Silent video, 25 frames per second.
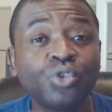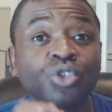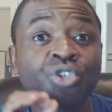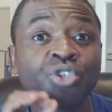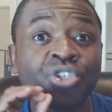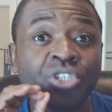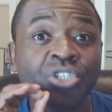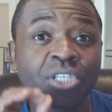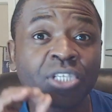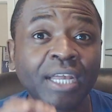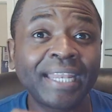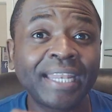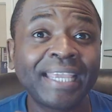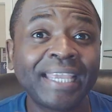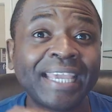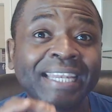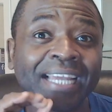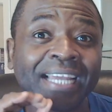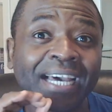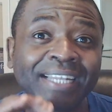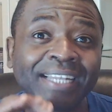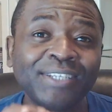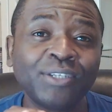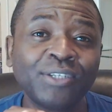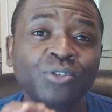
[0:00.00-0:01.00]
study and
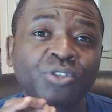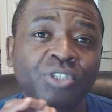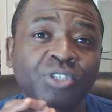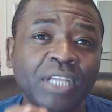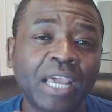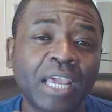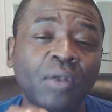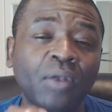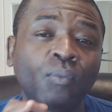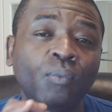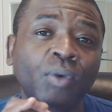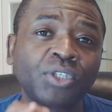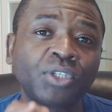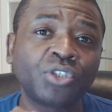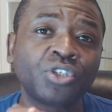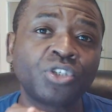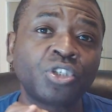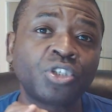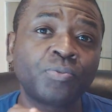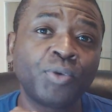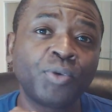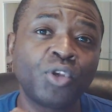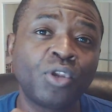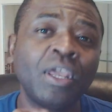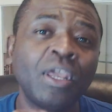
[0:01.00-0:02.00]
understand what you're
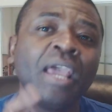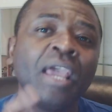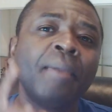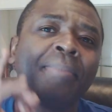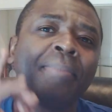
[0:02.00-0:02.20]
disputing